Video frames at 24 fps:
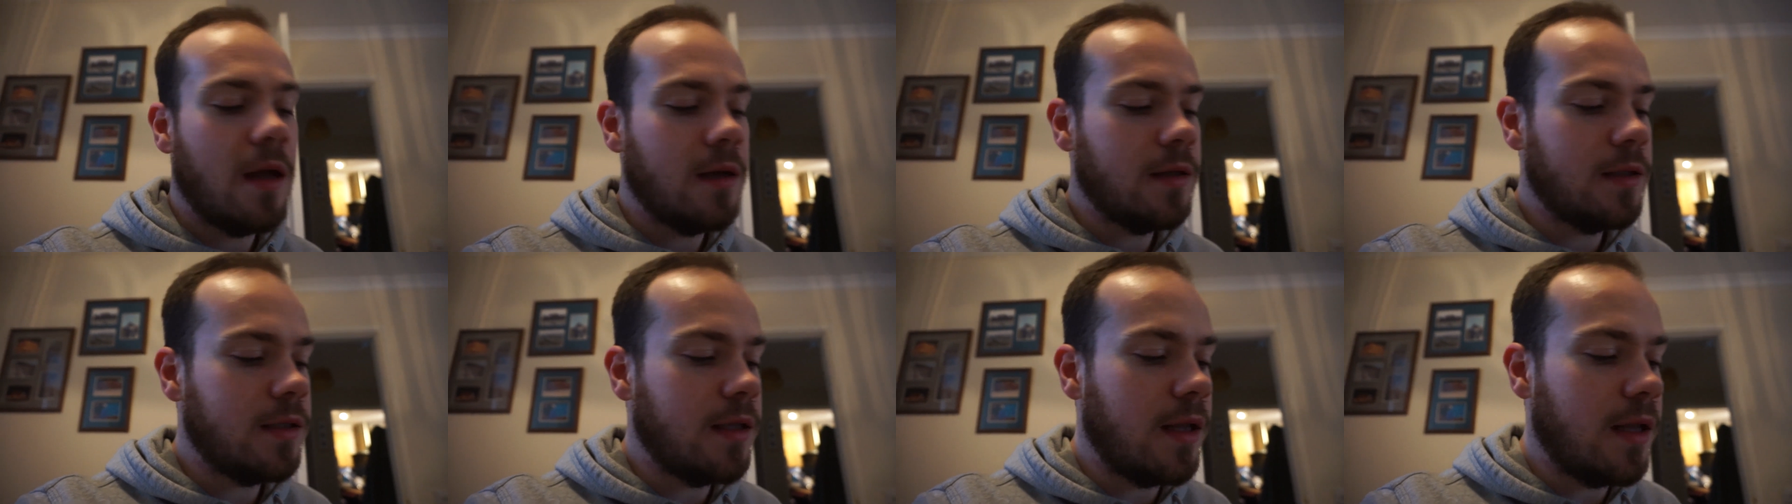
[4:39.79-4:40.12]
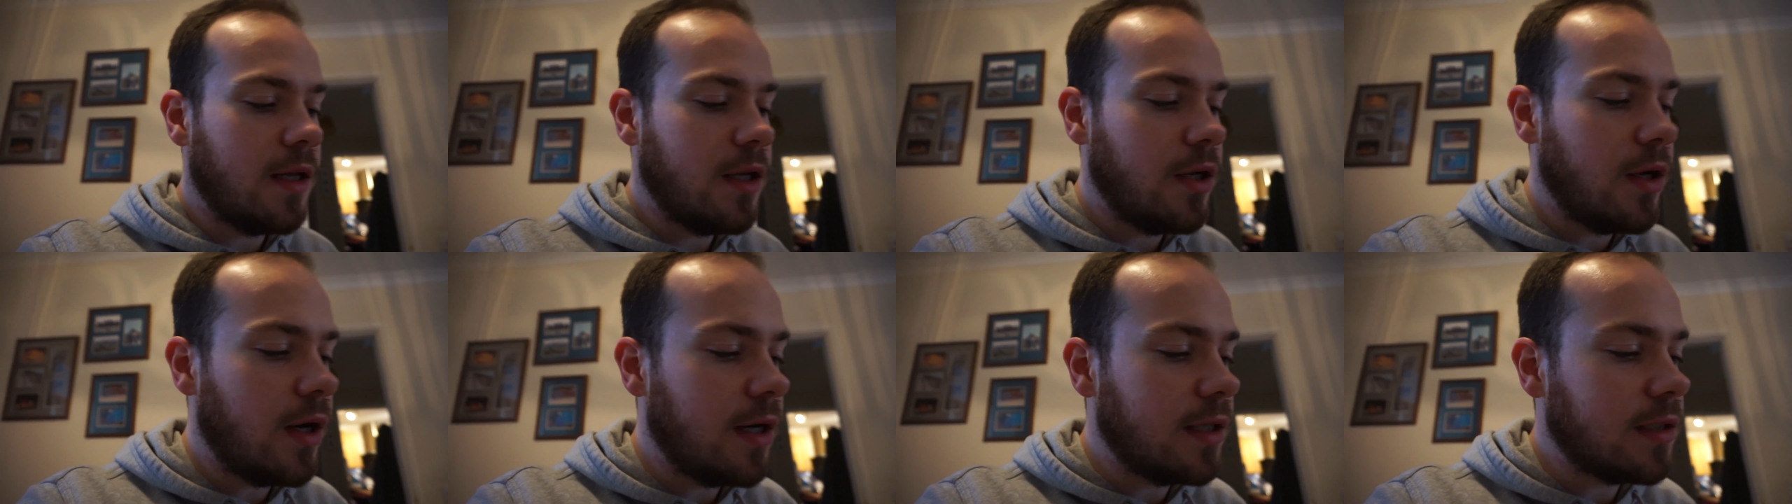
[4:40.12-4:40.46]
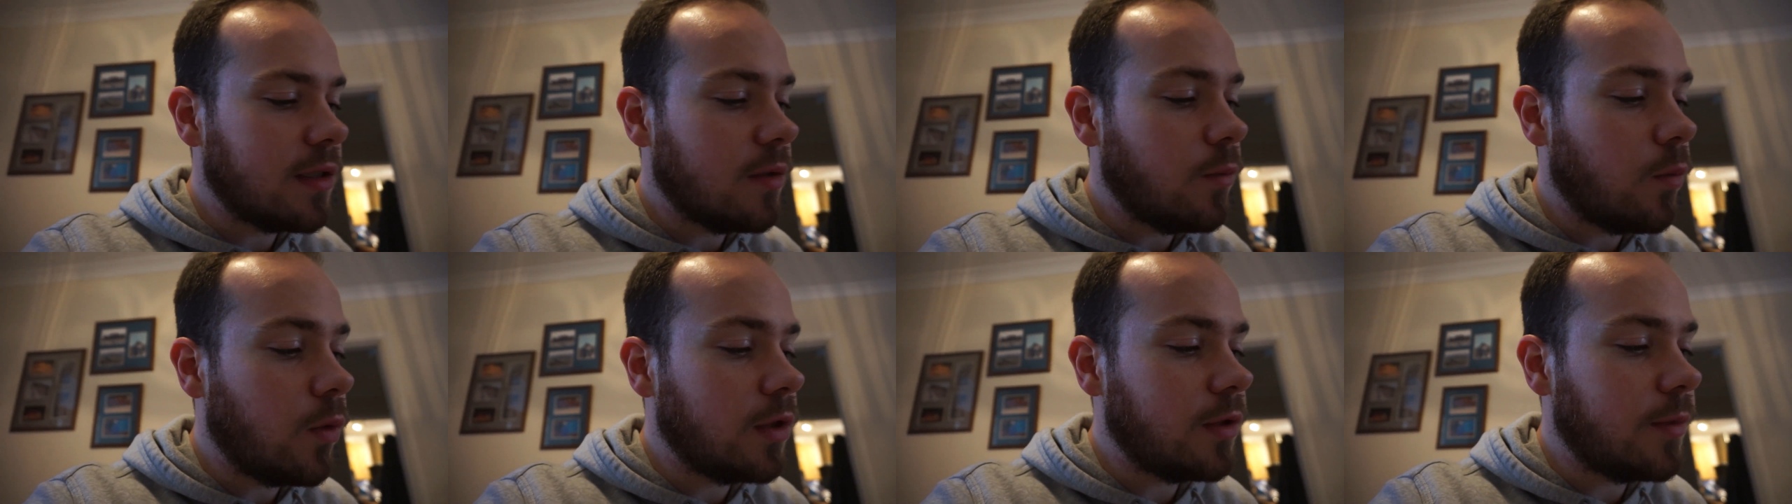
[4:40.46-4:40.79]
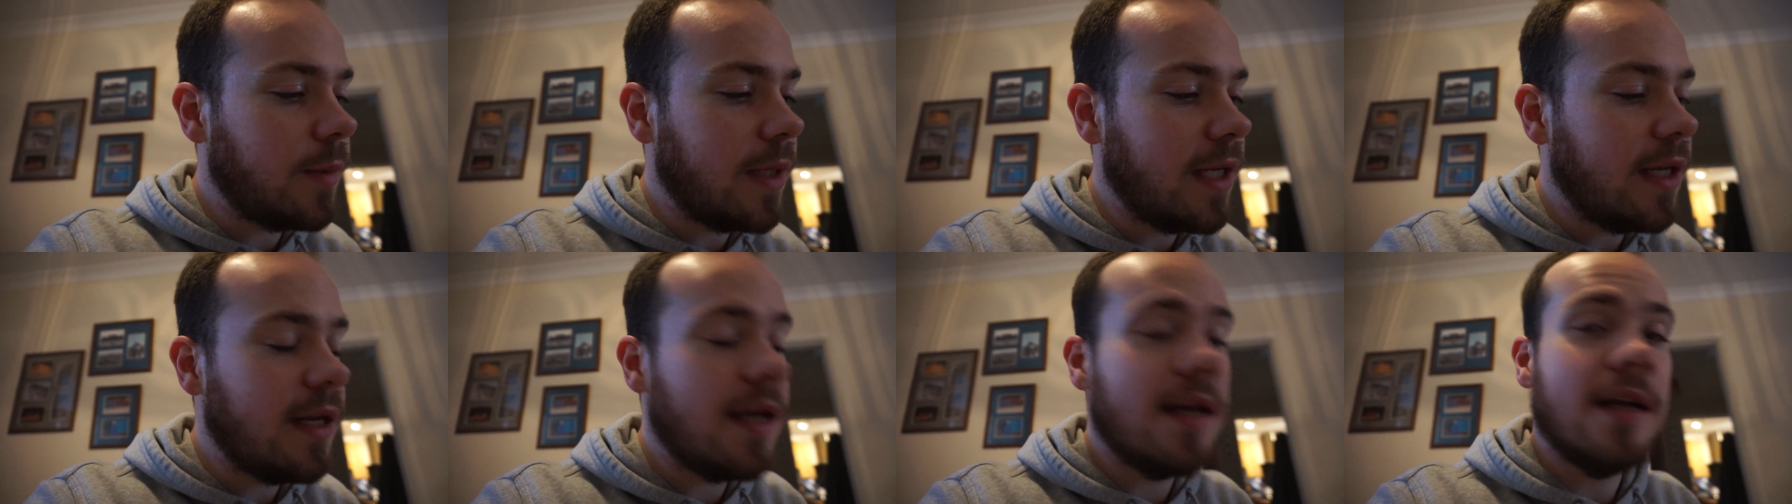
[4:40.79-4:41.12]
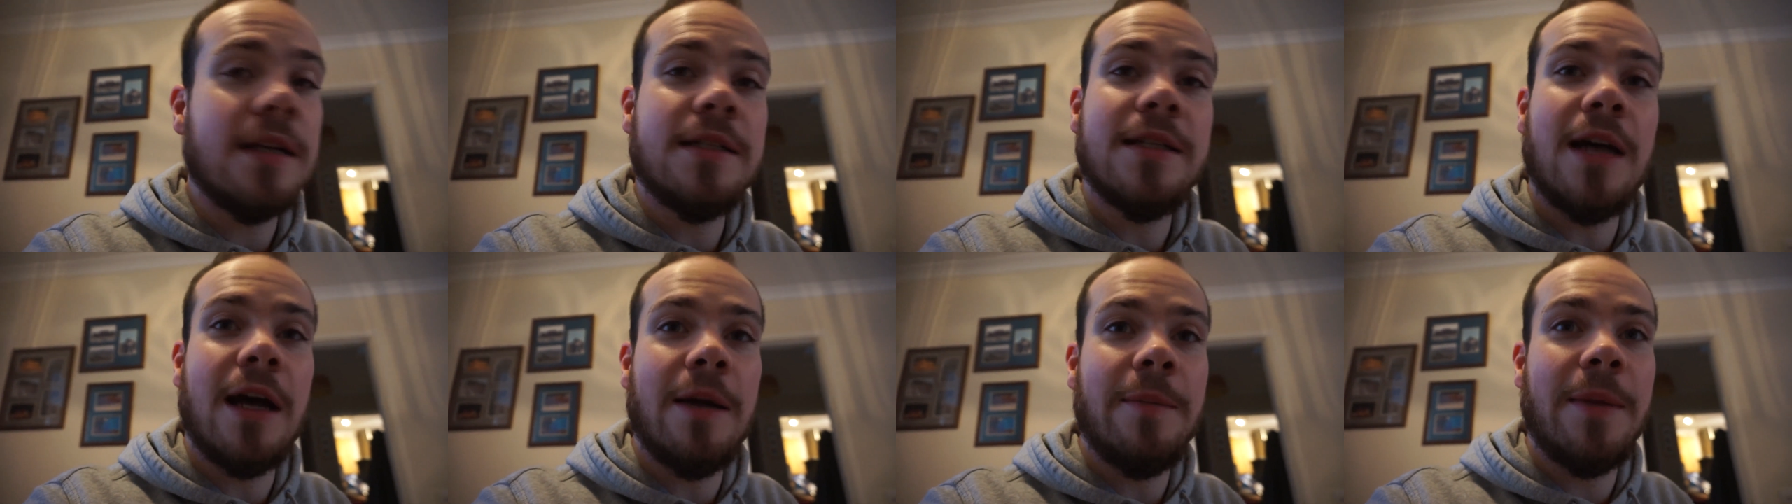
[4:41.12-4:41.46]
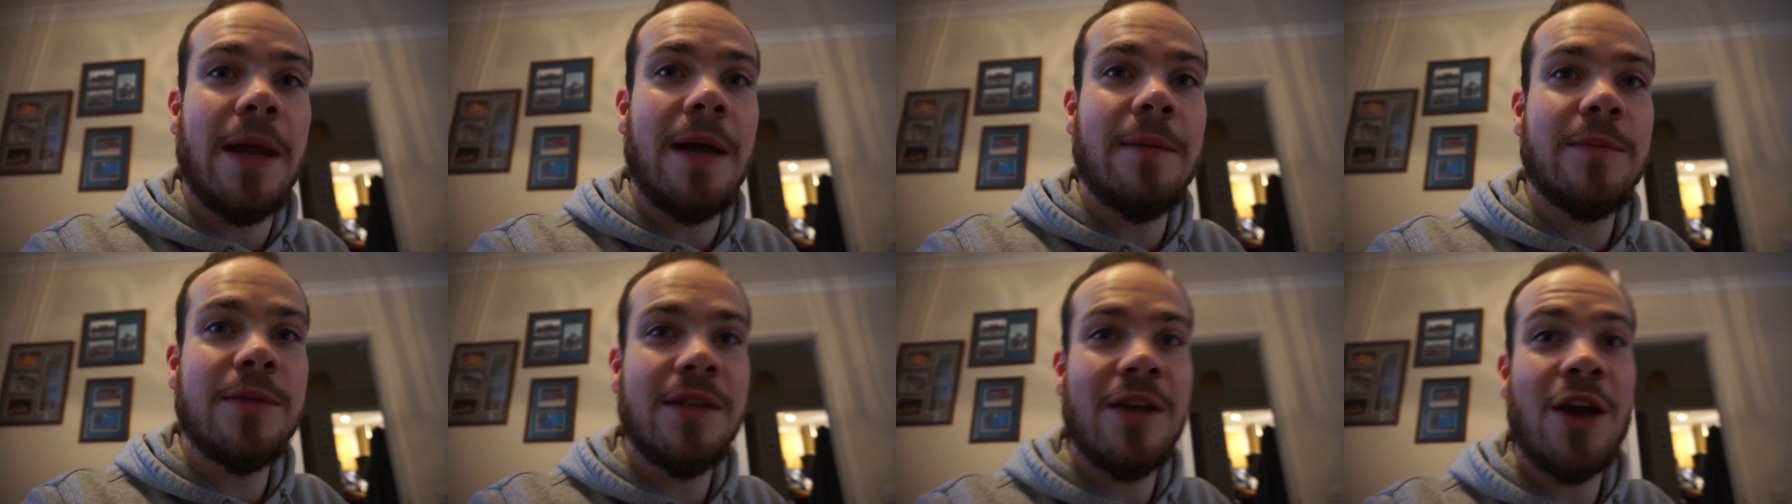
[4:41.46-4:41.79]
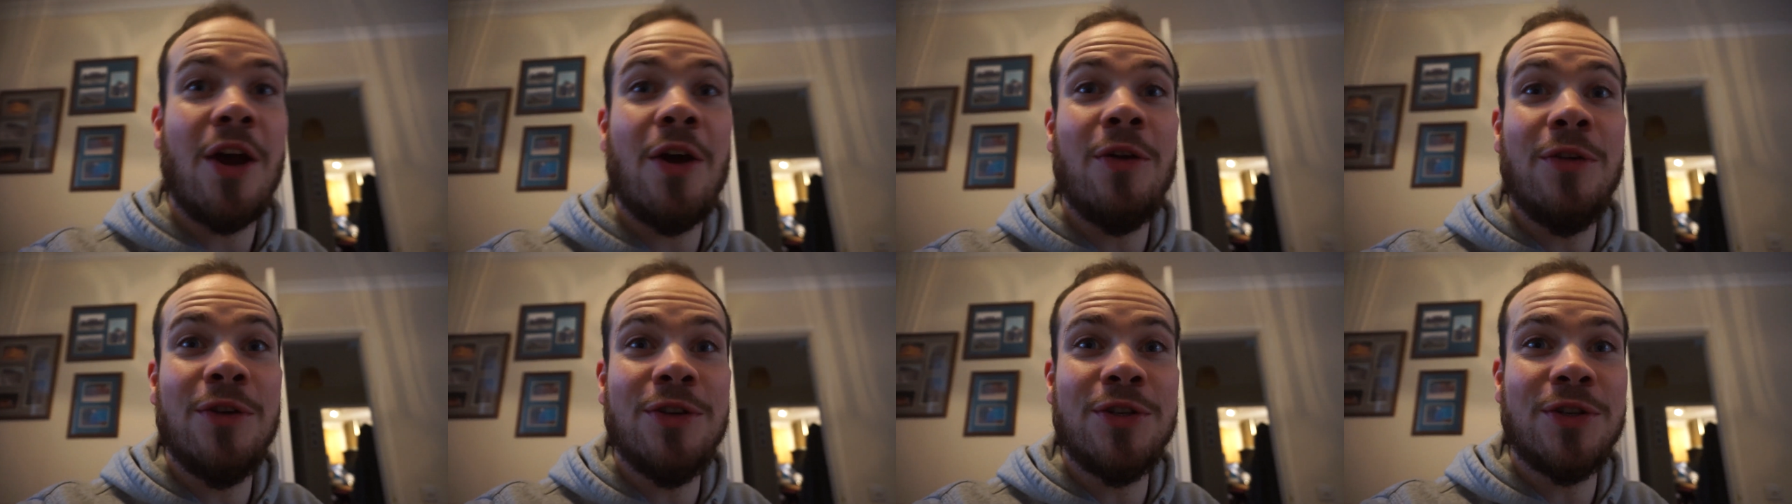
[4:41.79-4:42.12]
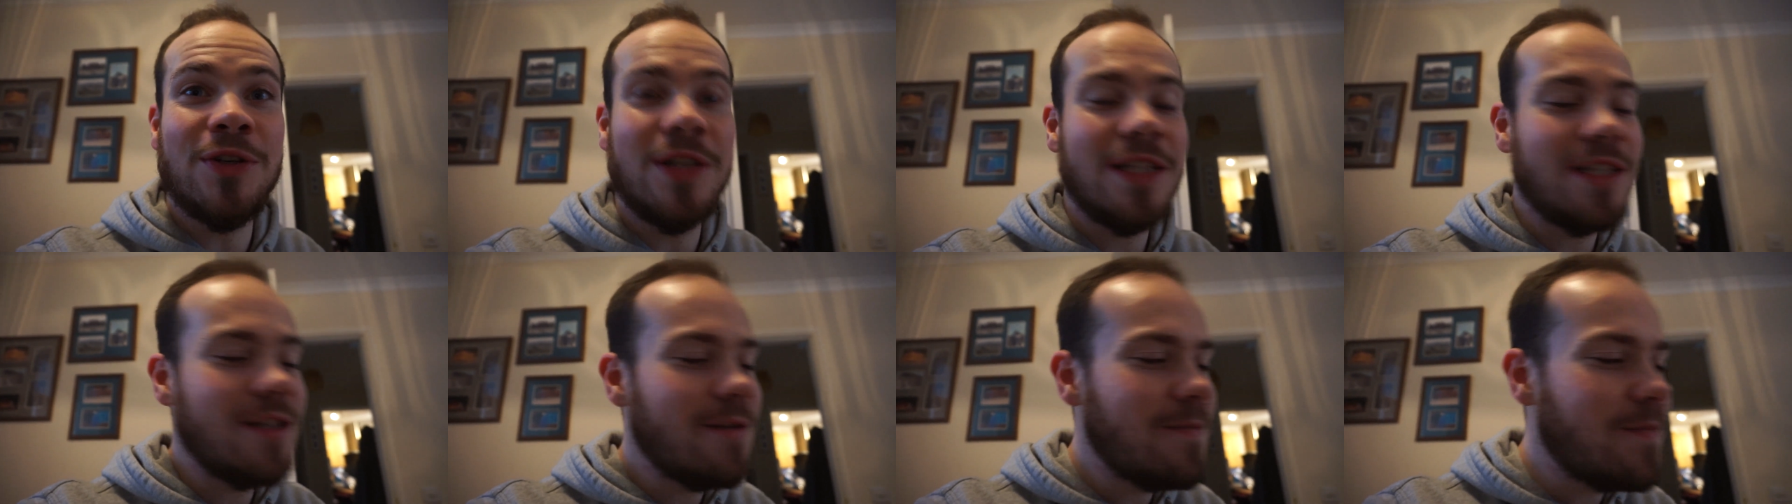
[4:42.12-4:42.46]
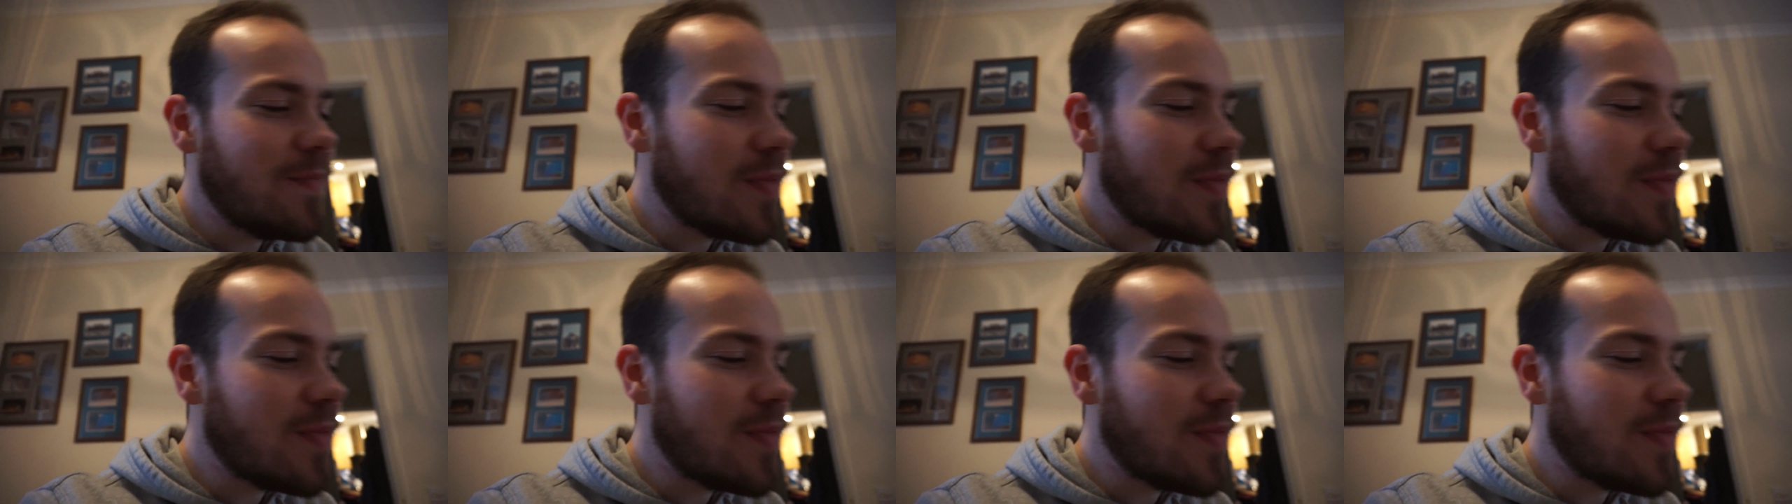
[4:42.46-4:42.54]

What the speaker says: so then you guys can watch me in a time lapse. Oh, the joys.